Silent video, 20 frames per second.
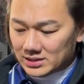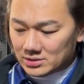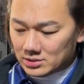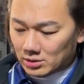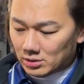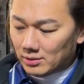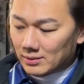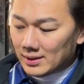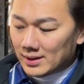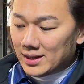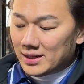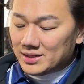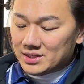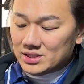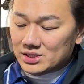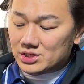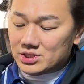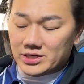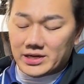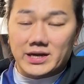So
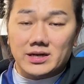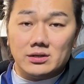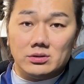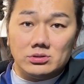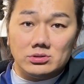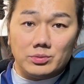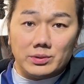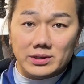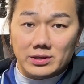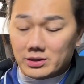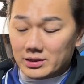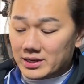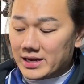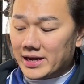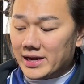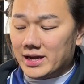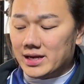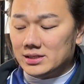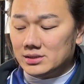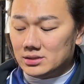these channels, when they're
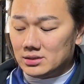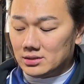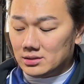cast,